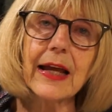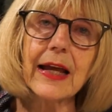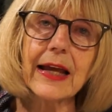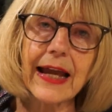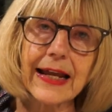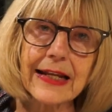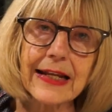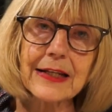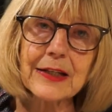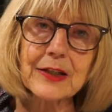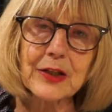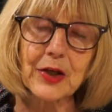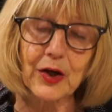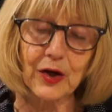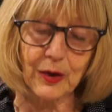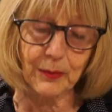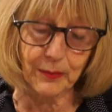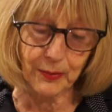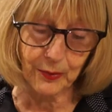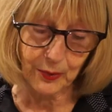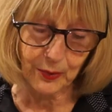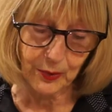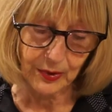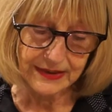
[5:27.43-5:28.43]
ends her
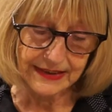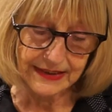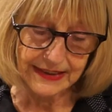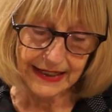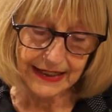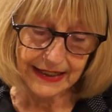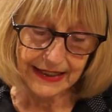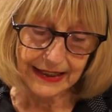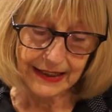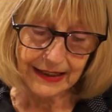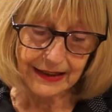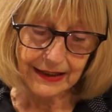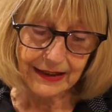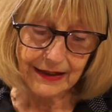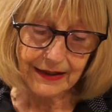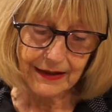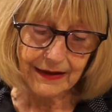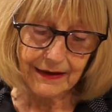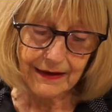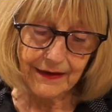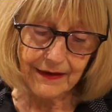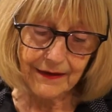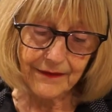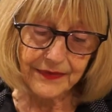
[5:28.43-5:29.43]
book saying,
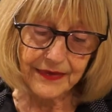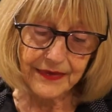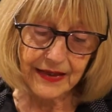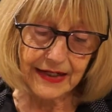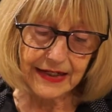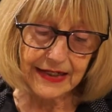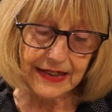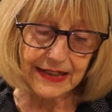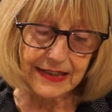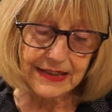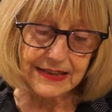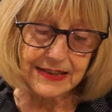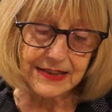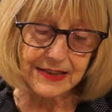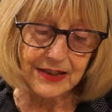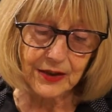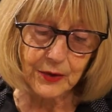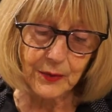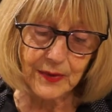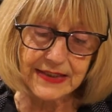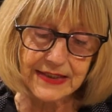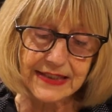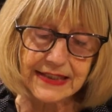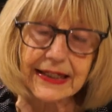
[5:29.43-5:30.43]
"There is
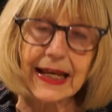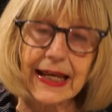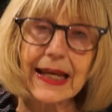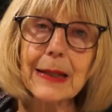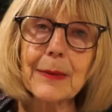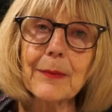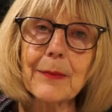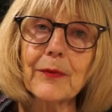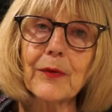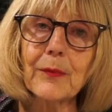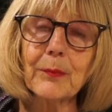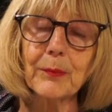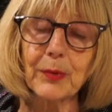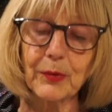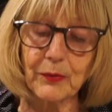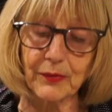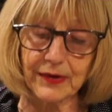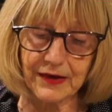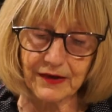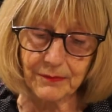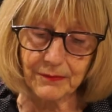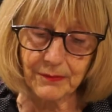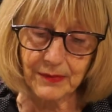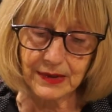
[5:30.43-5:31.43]
no escape from
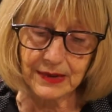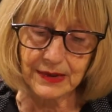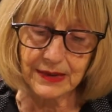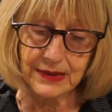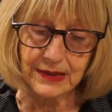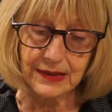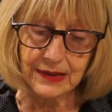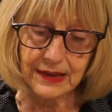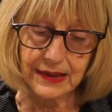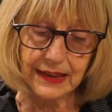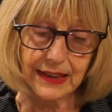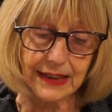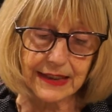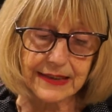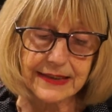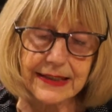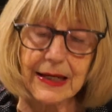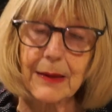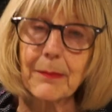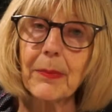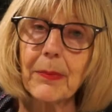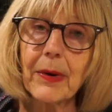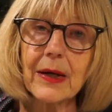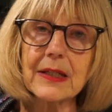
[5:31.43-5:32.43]
bereavement
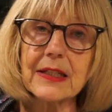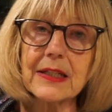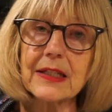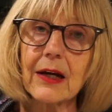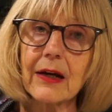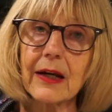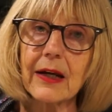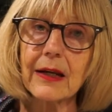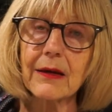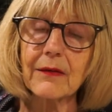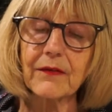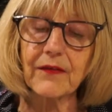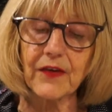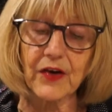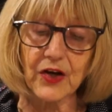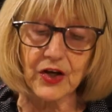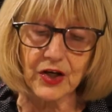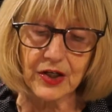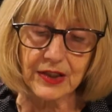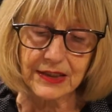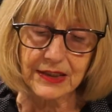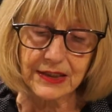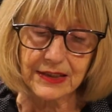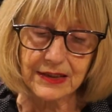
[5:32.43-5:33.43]
except by dying
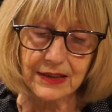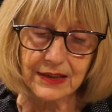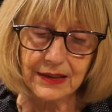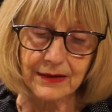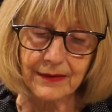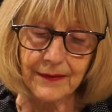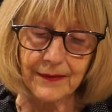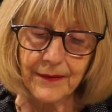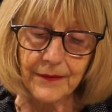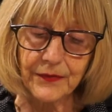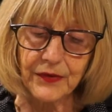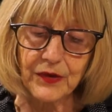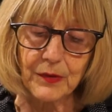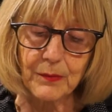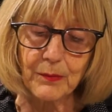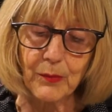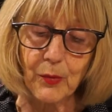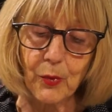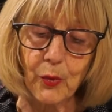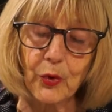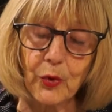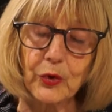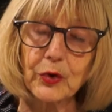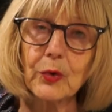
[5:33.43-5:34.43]
first. The
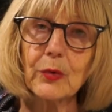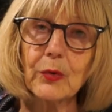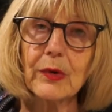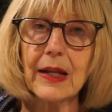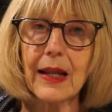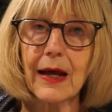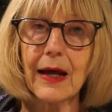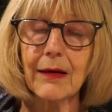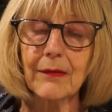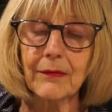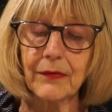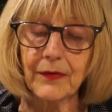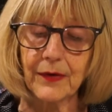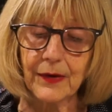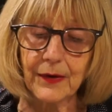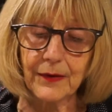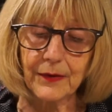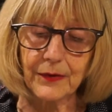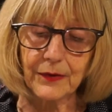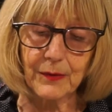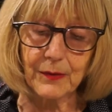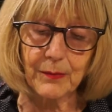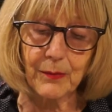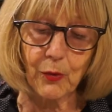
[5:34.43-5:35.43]
more you love,
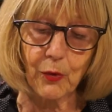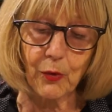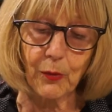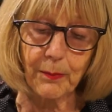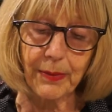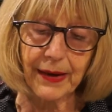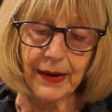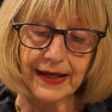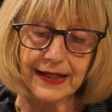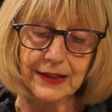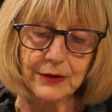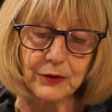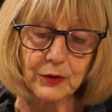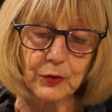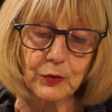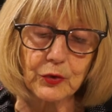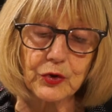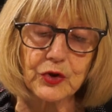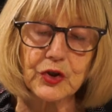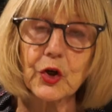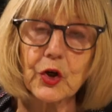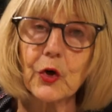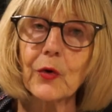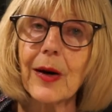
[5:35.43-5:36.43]
the more pain you
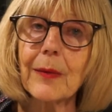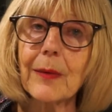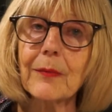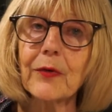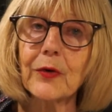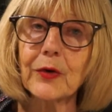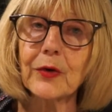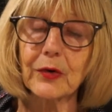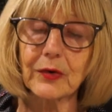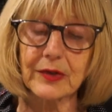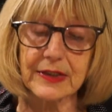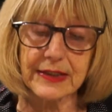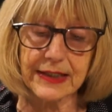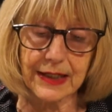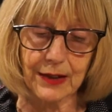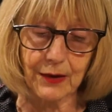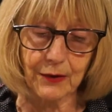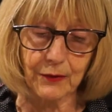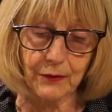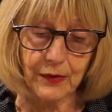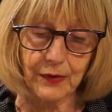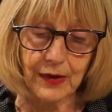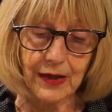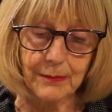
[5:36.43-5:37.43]
store up for
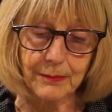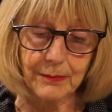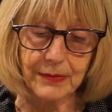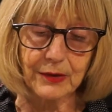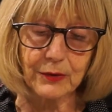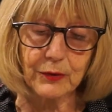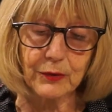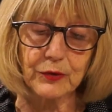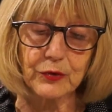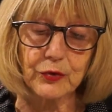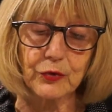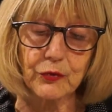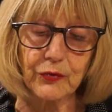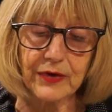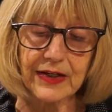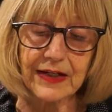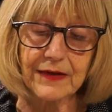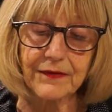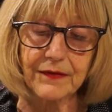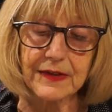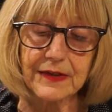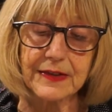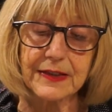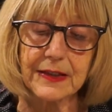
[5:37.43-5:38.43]
yourself, because
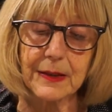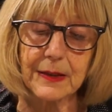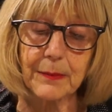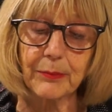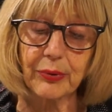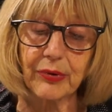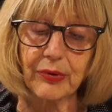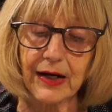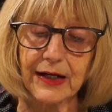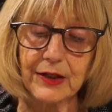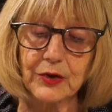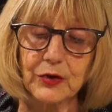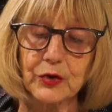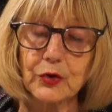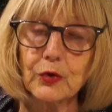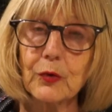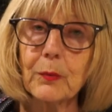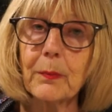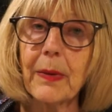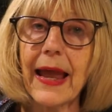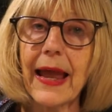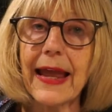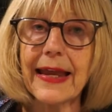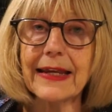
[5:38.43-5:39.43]
grief is the price you
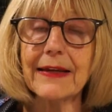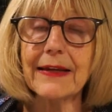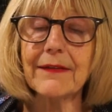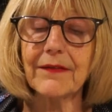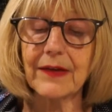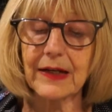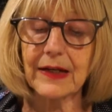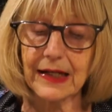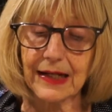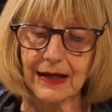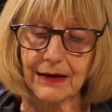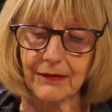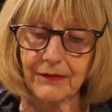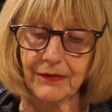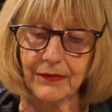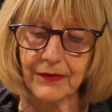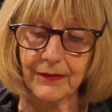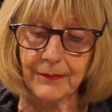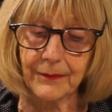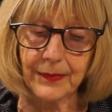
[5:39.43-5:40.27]
pay for love.